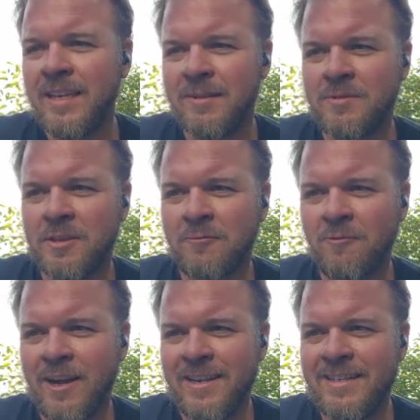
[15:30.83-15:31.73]
It's still
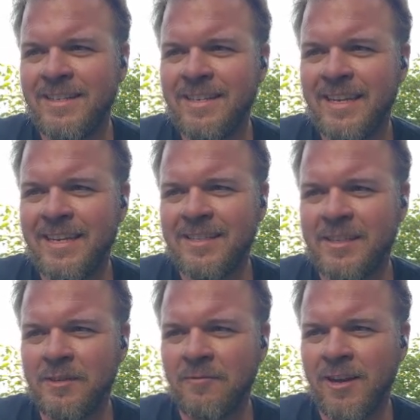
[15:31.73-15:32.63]
running. He's
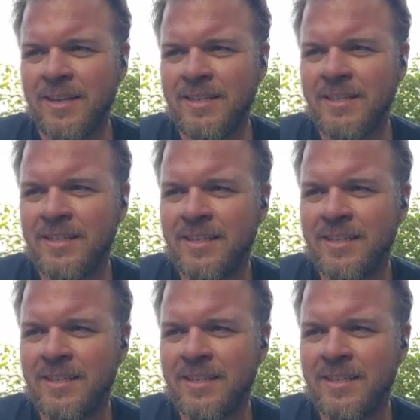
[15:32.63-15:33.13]
still running.